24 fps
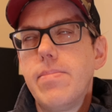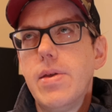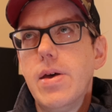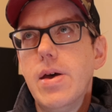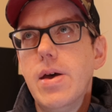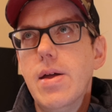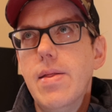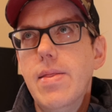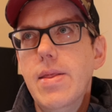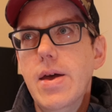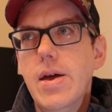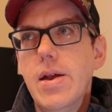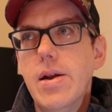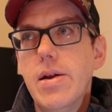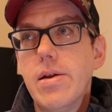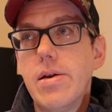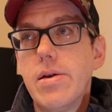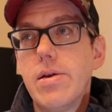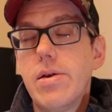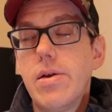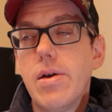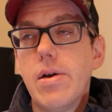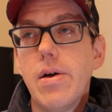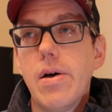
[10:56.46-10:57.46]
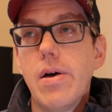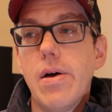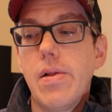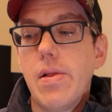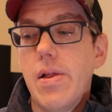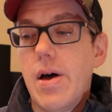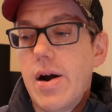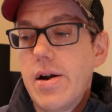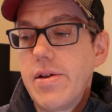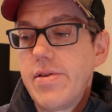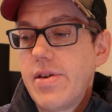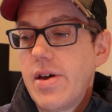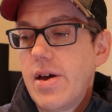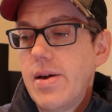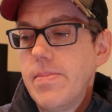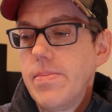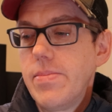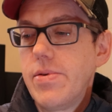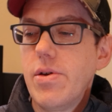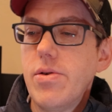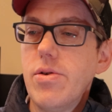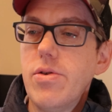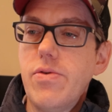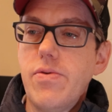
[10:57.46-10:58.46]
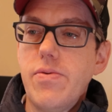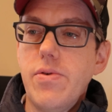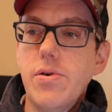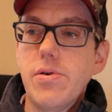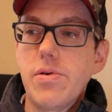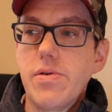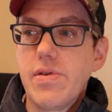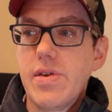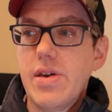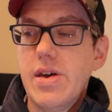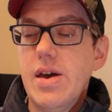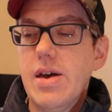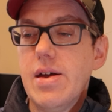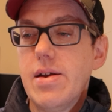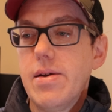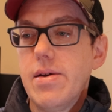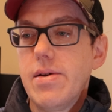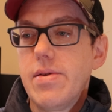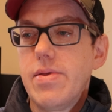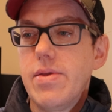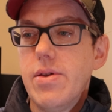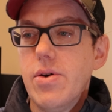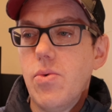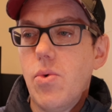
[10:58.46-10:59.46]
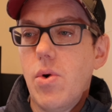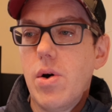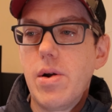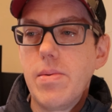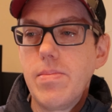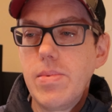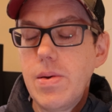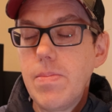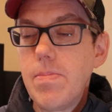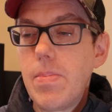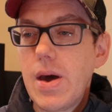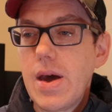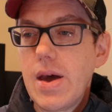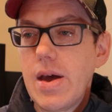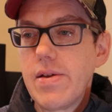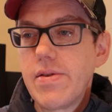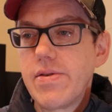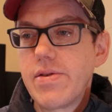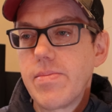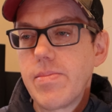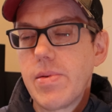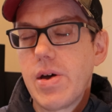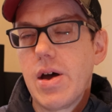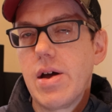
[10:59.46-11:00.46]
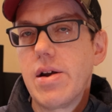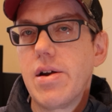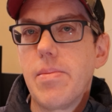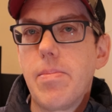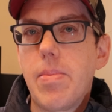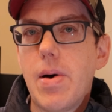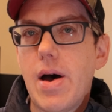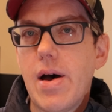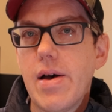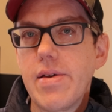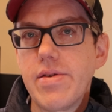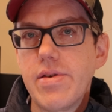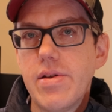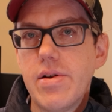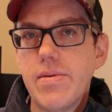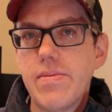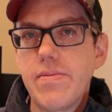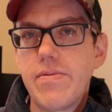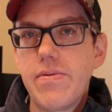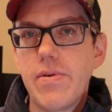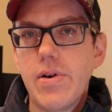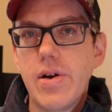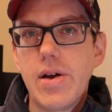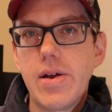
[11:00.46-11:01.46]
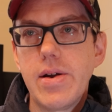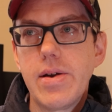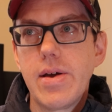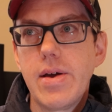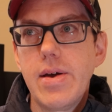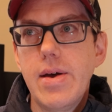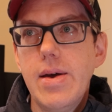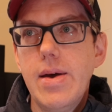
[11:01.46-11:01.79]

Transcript: And then a lot of times those folks, again, they'll want to be paid some kind of deposit up front,